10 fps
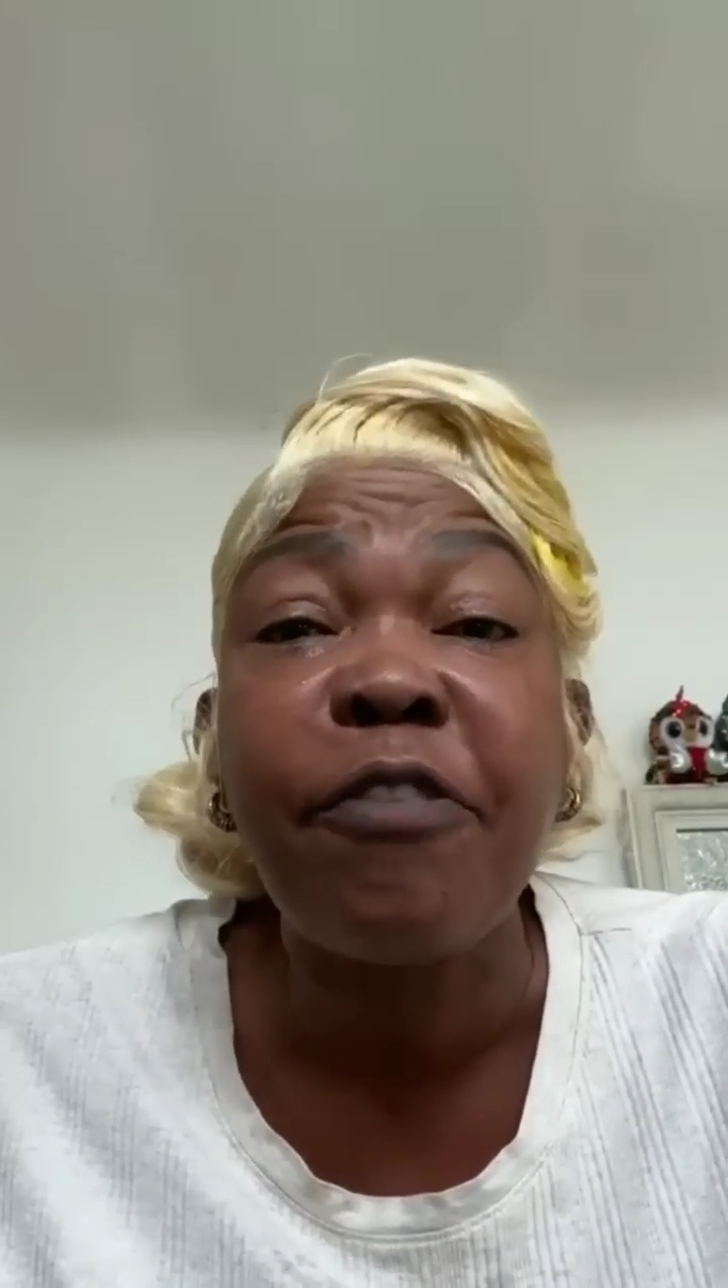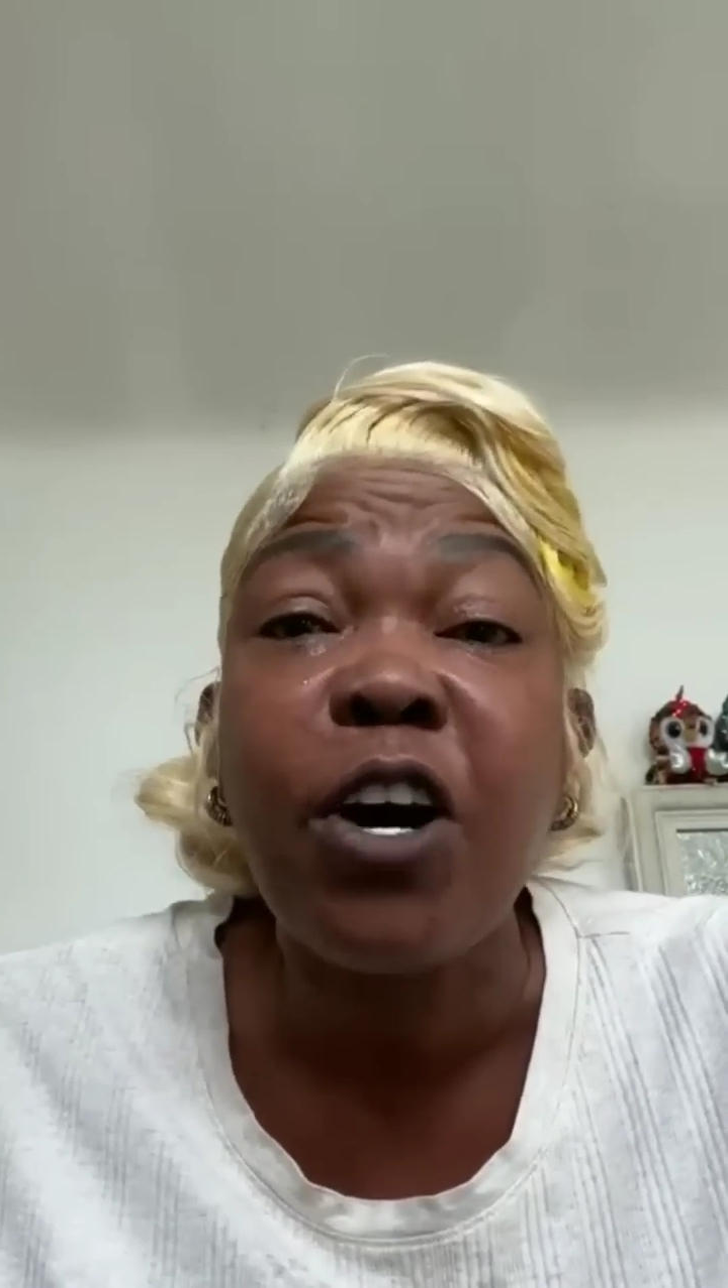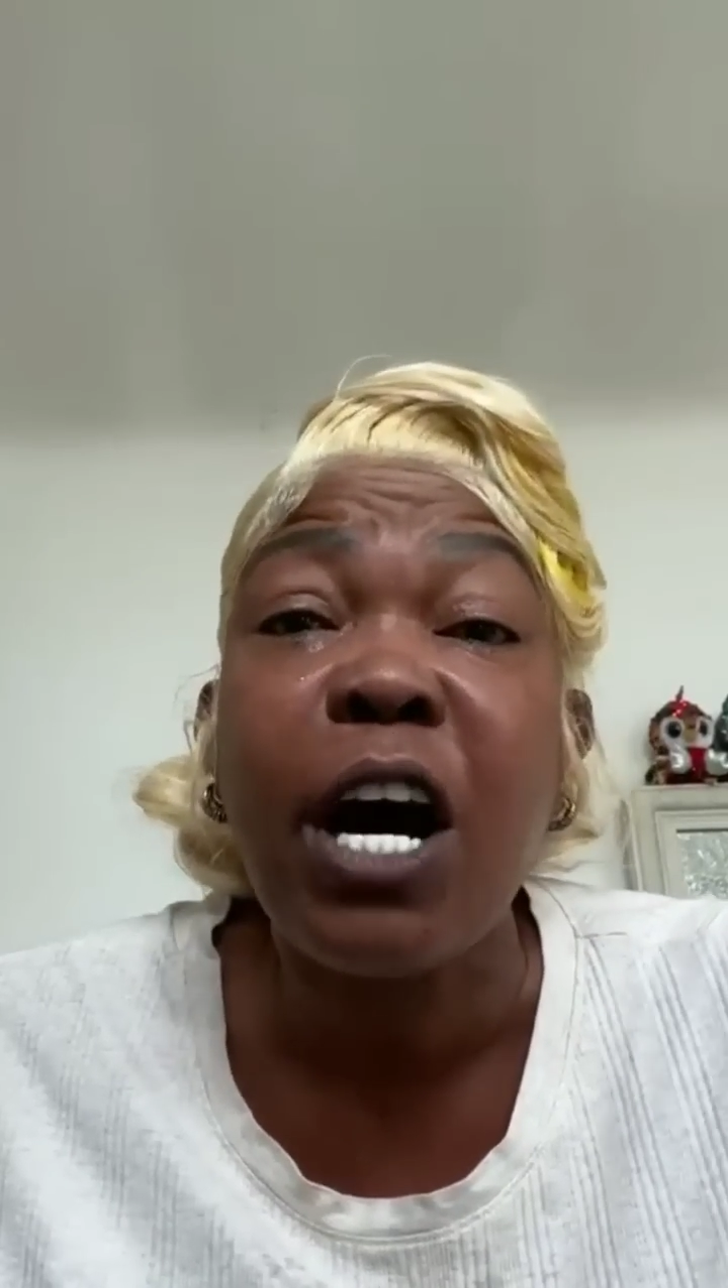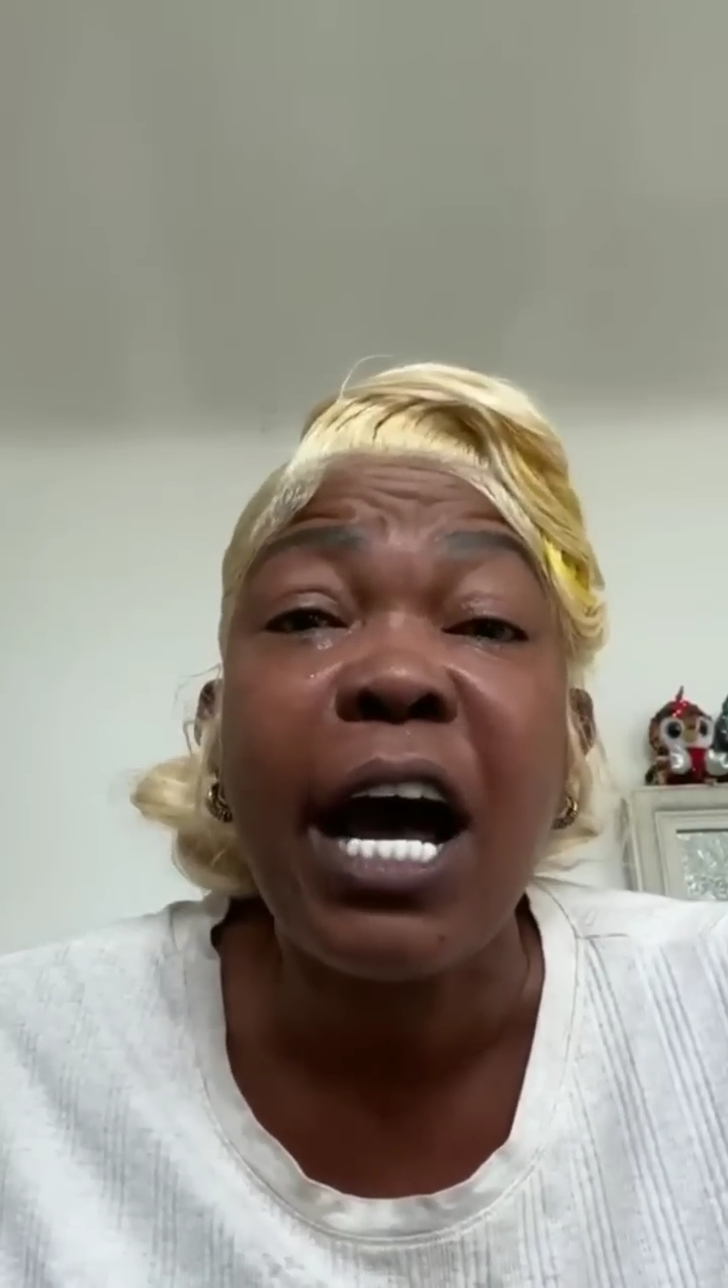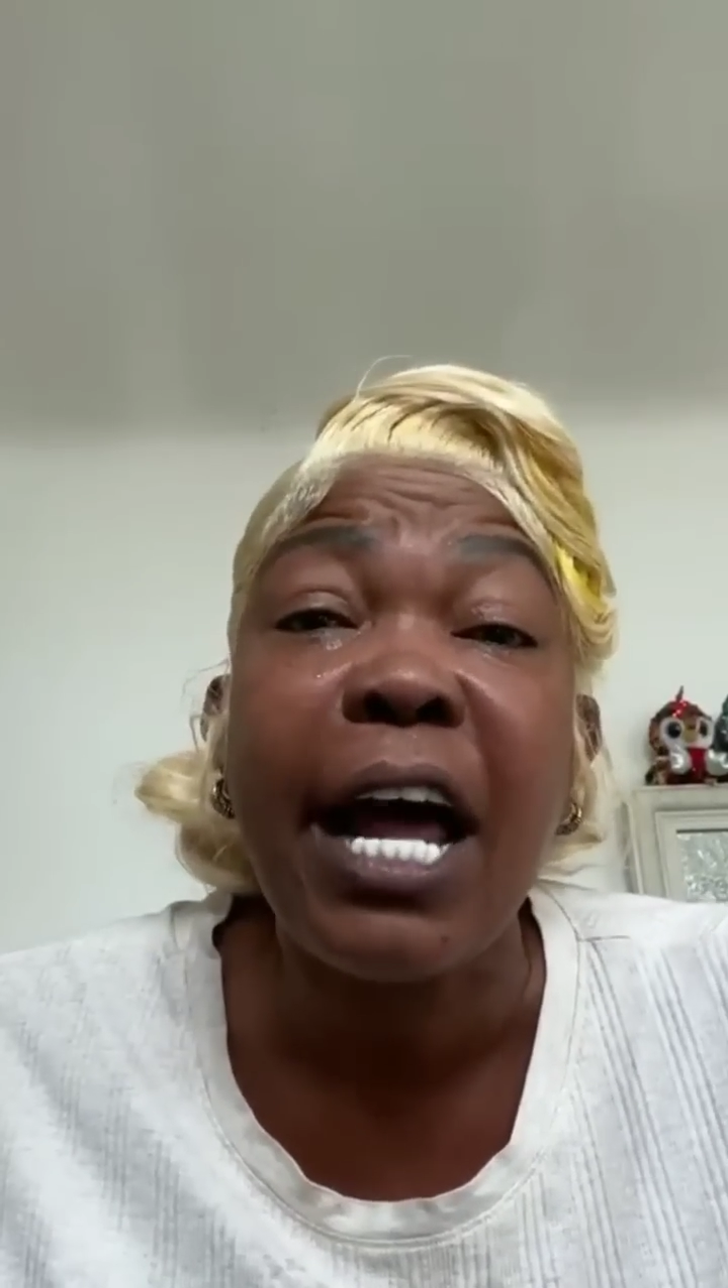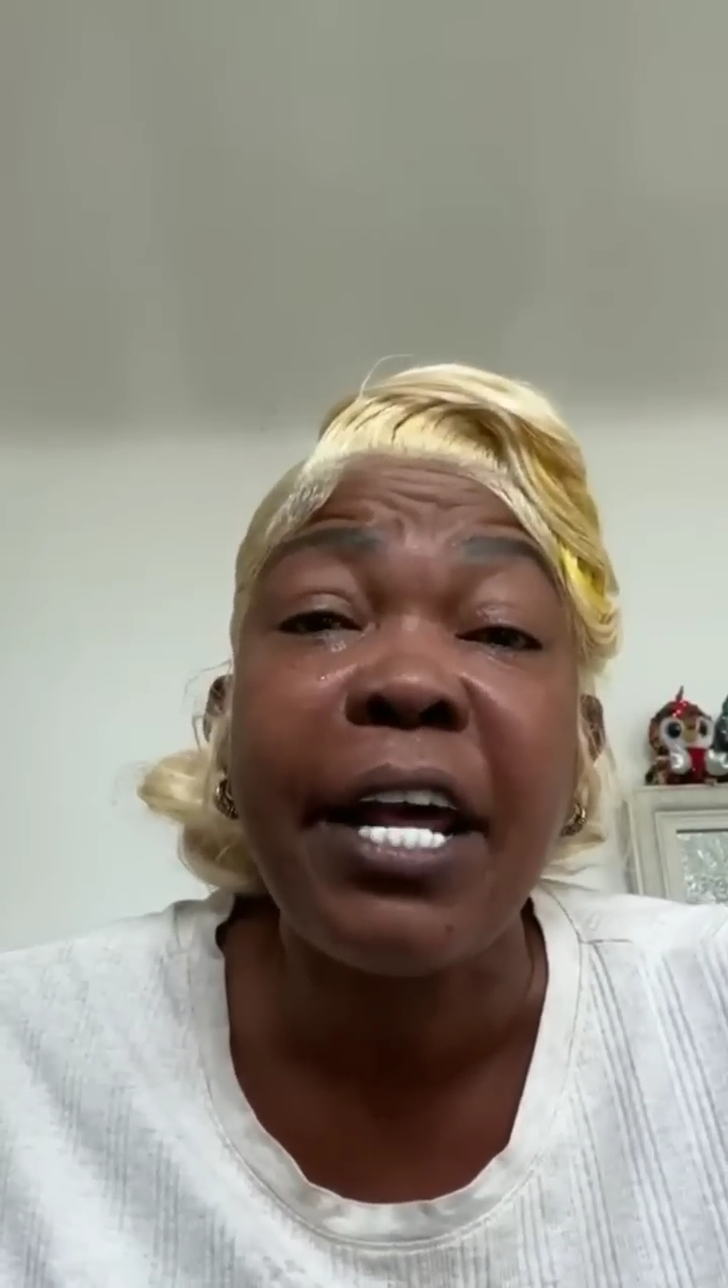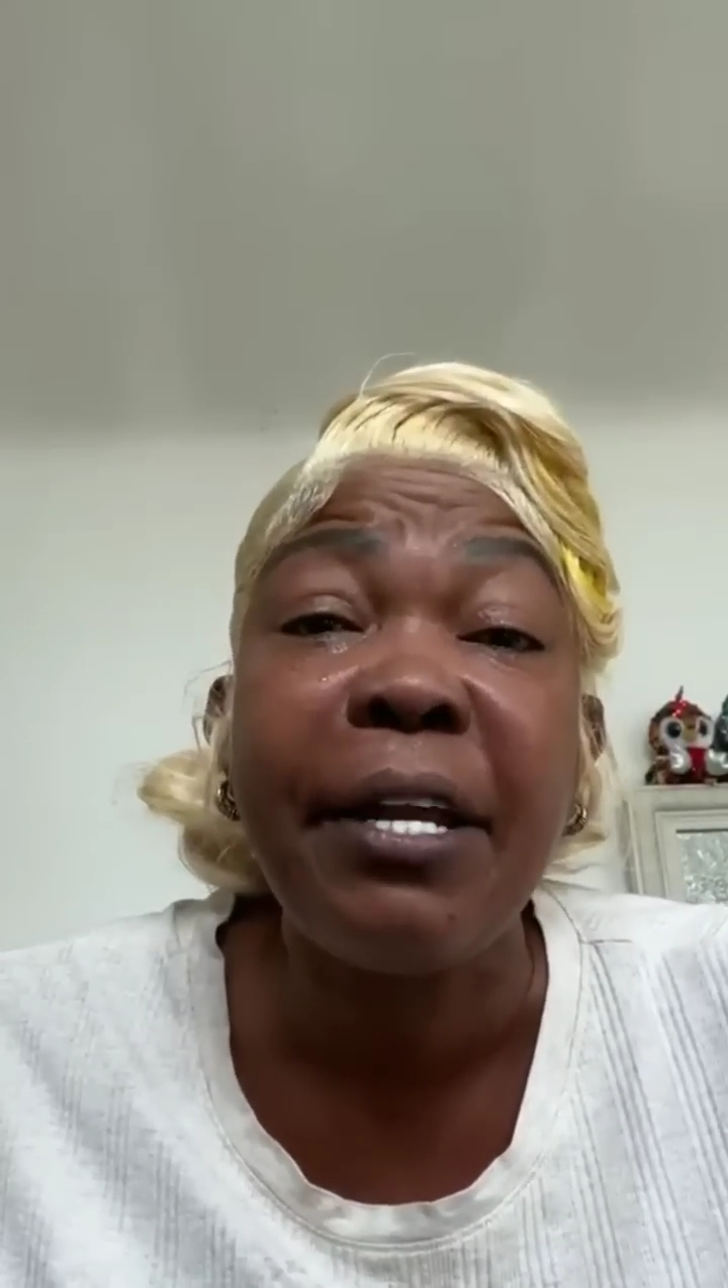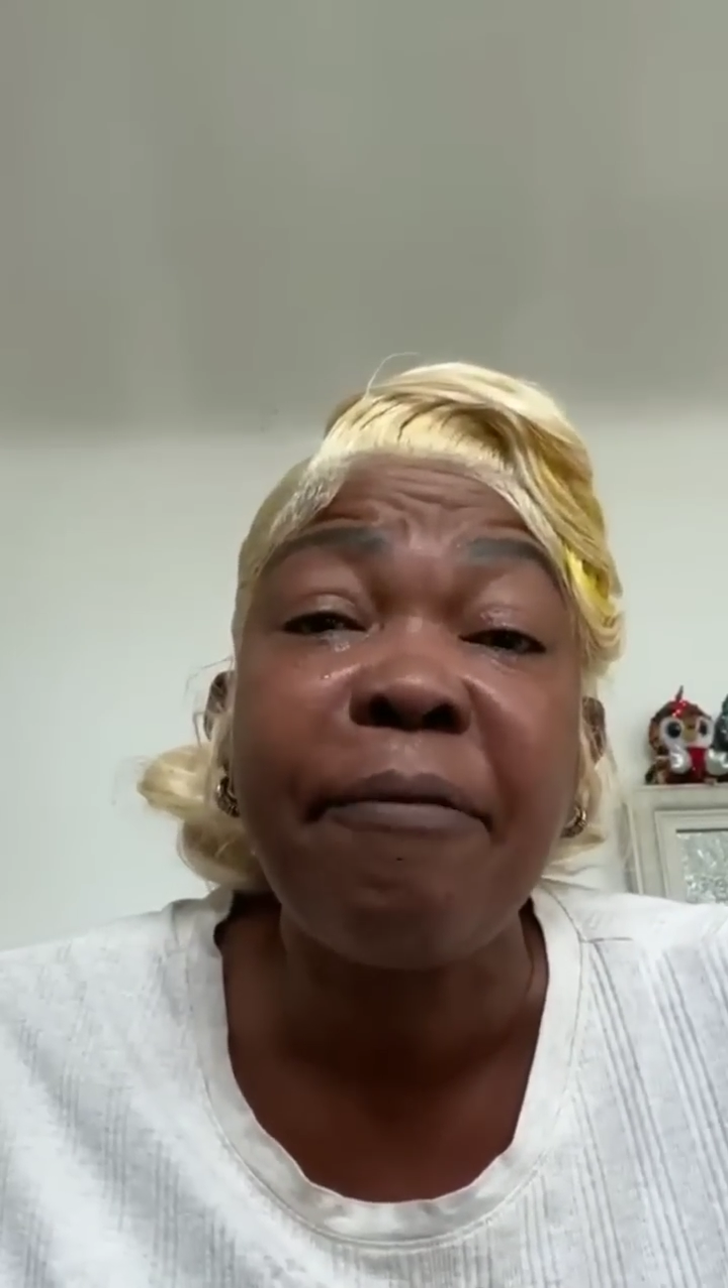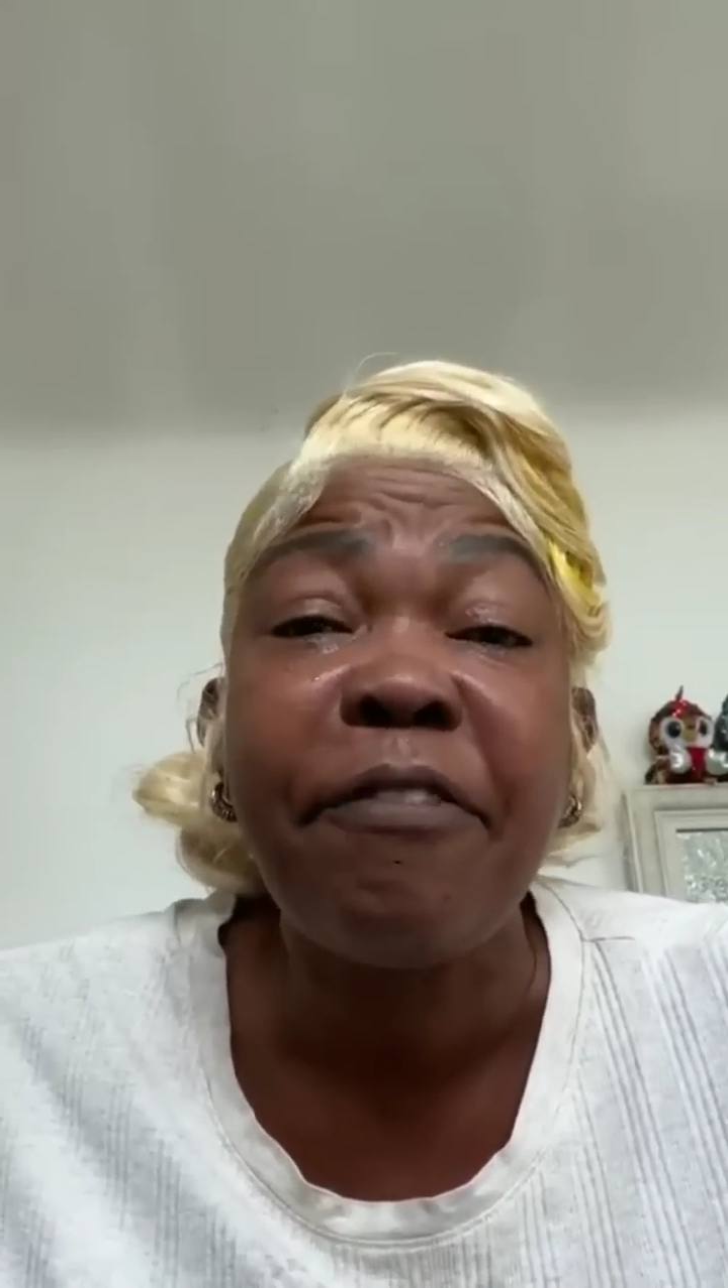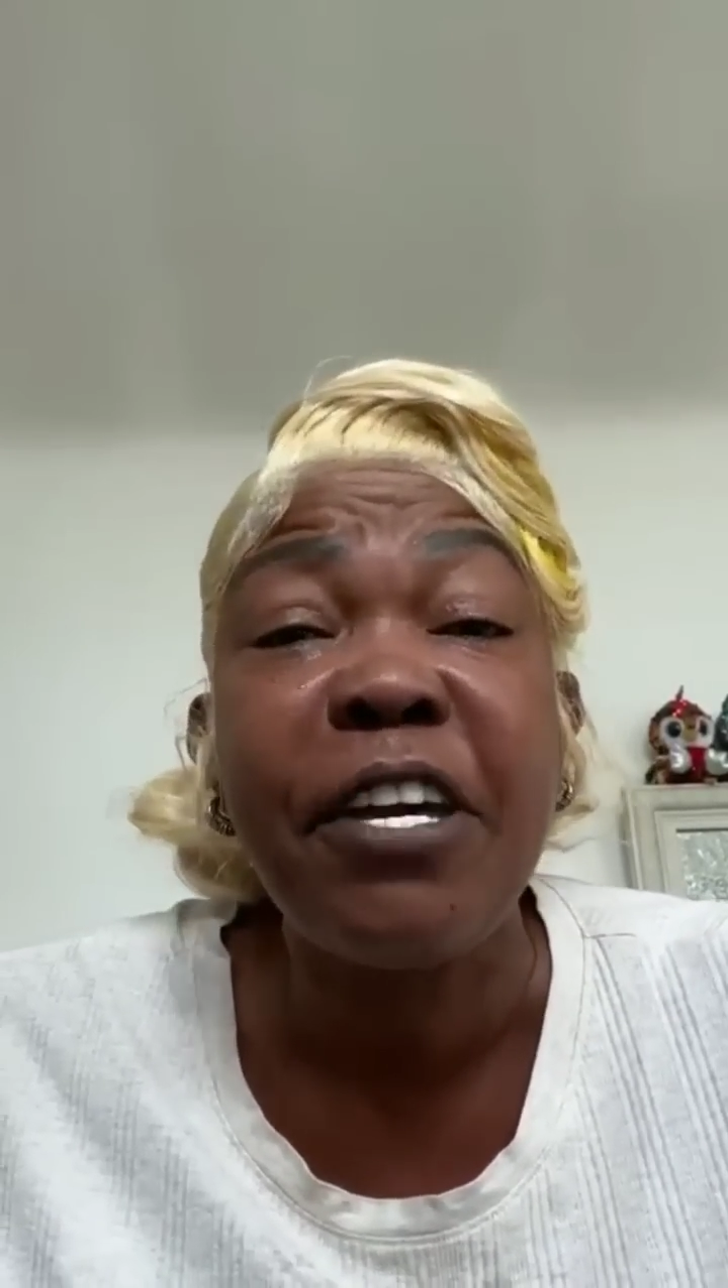I call their name for